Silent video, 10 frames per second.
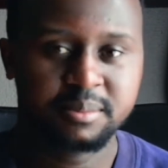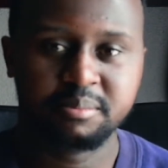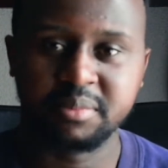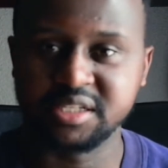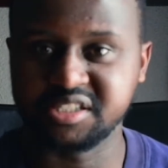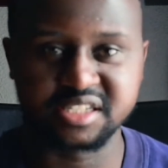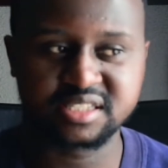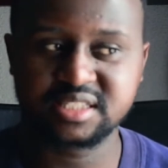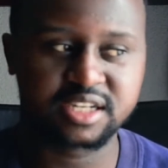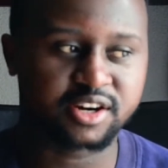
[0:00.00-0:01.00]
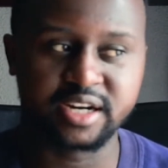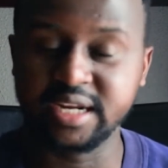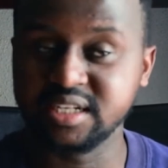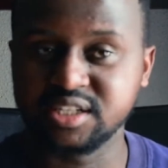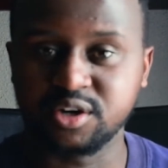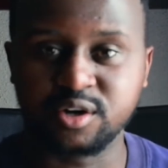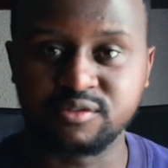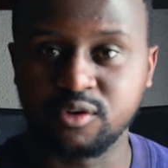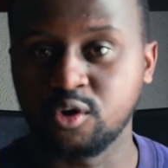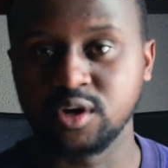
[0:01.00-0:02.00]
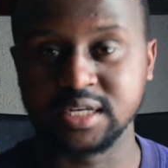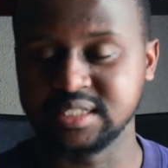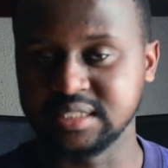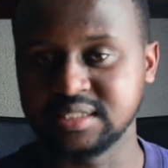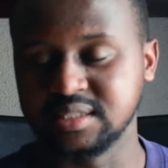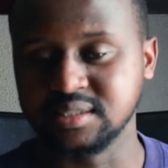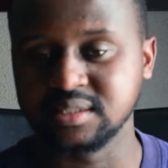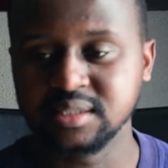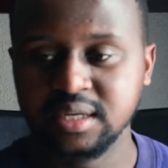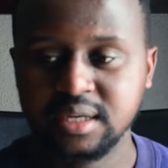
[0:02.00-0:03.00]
majestic creator of all existence.